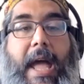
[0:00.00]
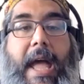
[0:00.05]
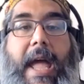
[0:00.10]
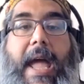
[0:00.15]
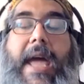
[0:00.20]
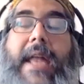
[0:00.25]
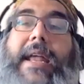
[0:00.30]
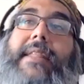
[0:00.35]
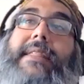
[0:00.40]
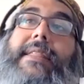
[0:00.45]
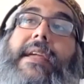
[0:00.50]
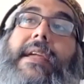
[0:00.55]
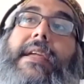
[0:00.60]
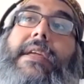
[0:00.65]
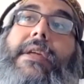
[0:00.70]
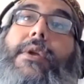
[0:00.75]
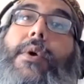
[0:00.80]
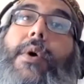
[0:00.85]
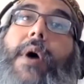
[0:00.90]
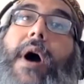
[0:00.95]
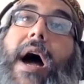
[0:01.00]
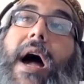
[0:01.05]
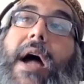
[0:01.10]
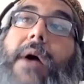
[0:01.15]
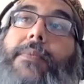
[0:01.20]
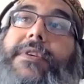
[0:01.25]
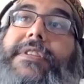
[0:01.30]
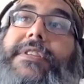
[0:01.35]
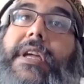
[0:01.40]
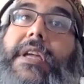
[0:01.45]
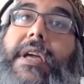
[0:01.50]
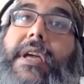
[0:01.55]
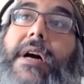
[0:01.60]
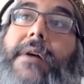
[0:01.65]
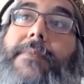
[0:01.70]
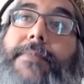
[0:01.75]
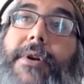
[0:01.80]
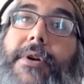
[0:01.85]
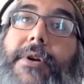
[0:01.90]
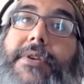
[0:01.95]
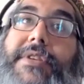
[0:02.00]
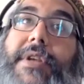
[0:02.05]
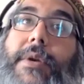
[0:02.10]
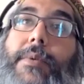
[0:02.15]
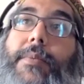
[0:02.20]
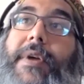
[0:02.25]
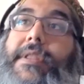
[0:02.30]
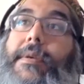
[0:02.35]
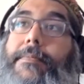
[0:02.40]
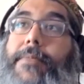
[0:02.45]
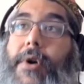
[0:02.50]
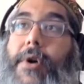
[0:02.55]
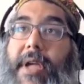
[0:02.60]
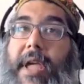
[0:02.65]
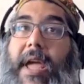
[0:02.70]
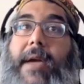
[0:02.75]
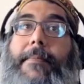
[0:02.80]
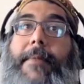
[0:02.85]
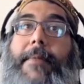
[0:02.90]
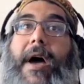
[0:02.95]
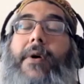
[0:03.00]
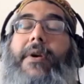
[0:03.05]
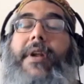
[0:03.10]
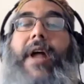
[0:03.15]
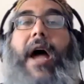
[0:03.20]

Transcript: And I think, you know, I was a young person when the book came out.